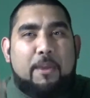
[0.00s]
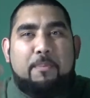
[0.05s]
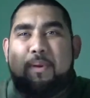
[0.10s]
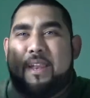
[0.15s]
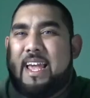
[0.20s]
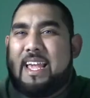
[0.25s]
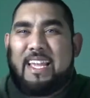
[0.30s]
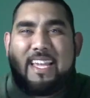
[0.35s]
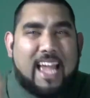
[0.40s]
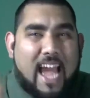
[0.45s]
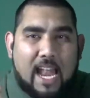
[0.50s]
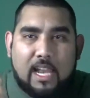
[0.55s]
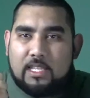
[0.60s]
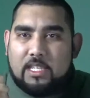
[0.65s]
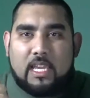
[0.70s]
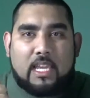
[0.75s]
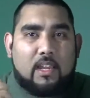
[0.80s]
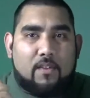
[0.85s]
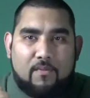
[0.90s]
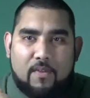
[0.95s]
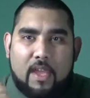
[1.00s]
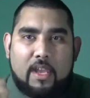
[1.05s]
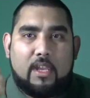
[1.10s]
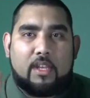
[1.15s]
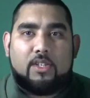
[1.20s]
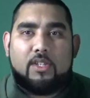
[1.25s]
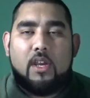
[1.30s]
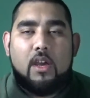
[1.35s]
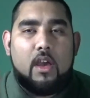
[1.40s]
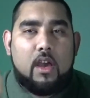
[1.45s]
but I got to take
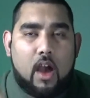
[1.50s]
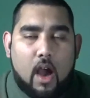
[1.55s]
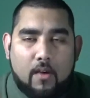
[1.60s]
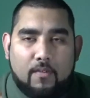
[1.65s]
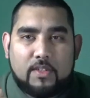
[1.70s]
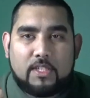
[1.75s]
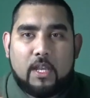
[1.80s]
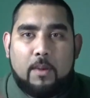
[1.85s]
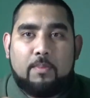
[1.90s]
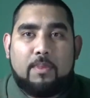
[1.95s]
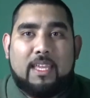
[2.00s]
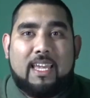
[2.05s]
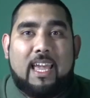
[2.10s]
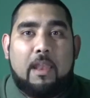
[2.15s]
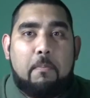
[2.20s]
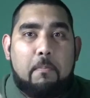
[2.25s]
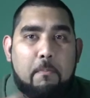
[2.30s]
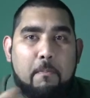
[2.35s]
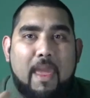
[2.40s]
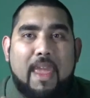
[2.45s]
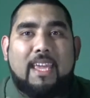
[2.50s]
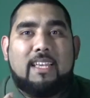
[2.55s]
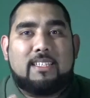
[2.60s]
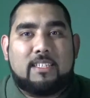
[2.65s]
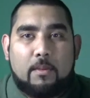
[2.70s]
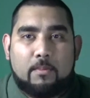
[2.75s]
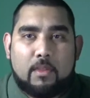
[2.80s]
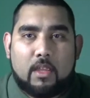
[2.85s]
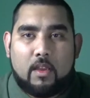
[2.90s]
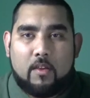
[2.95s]
advantage of something and make
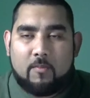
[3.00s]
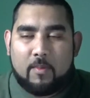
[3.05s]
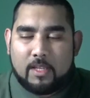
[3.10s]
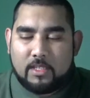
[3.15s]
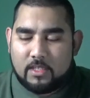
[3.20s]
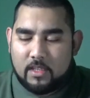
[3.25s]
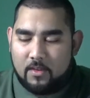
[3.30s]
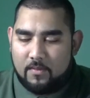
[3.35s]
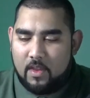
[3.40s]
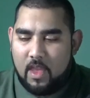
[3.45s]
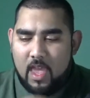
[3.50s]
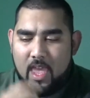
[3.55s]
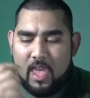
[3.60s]
something of myself.